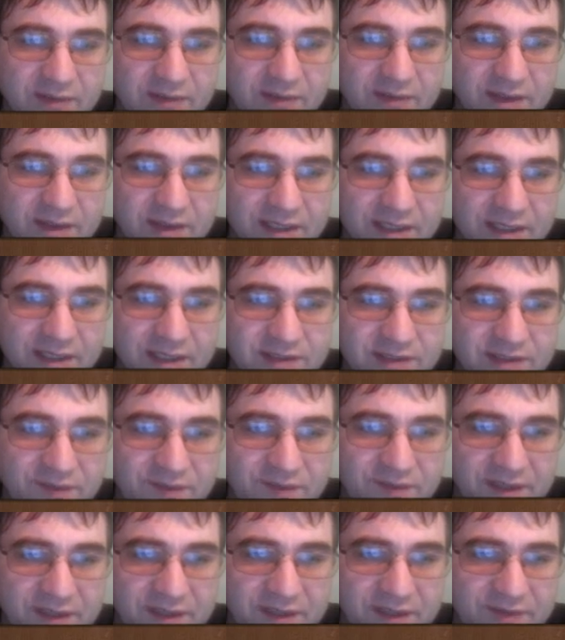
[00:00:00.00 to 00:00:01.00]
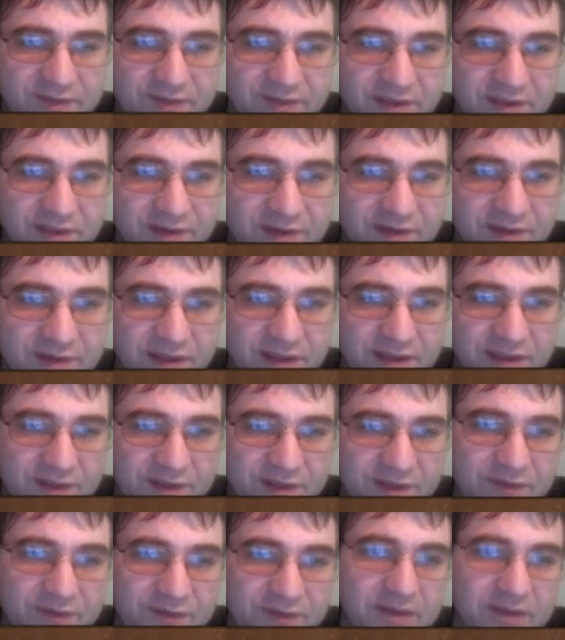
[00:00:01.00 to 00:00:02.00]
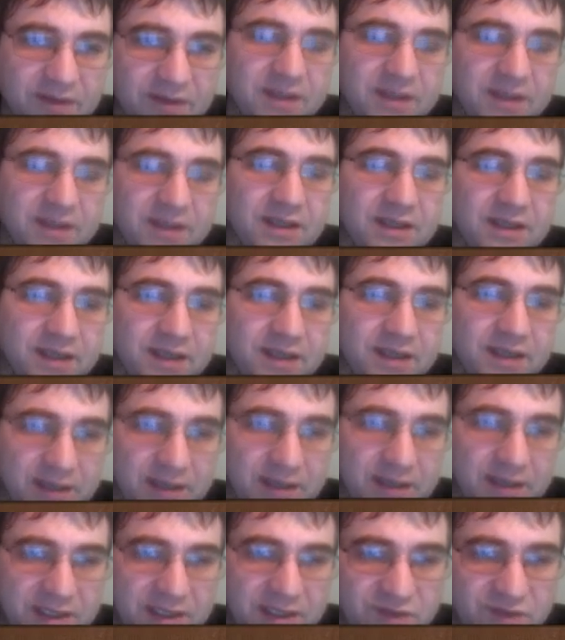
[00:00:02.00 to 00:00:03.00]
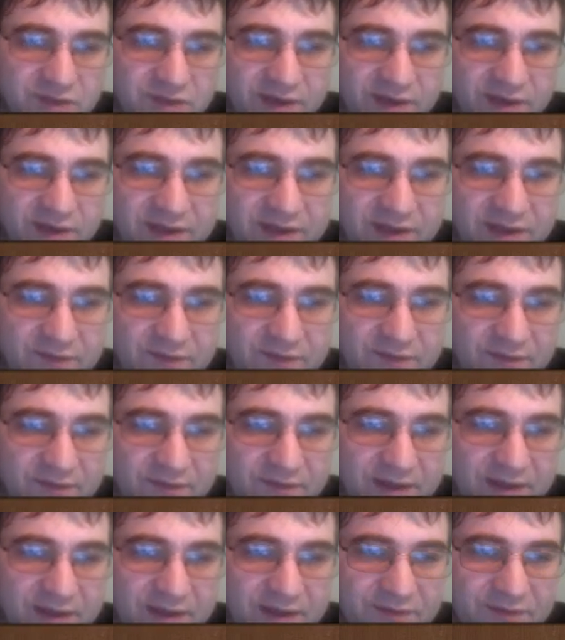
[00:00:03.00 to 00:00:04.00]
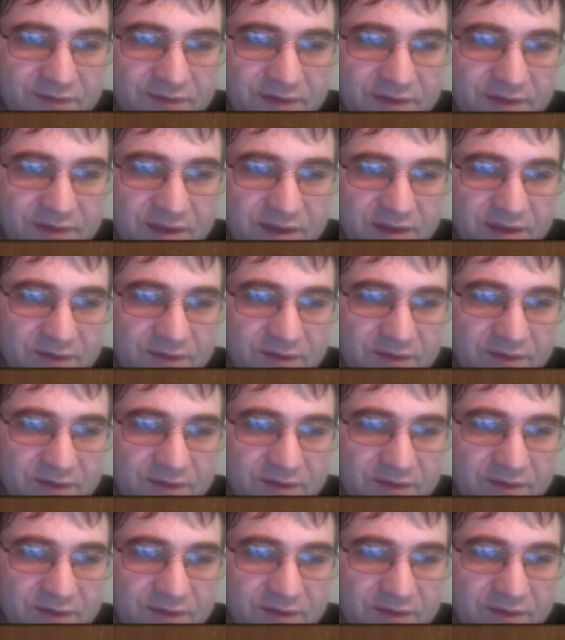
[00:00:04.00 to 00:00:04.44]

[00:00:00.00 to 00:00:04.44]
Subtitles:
knight d5, takes, h5, f6,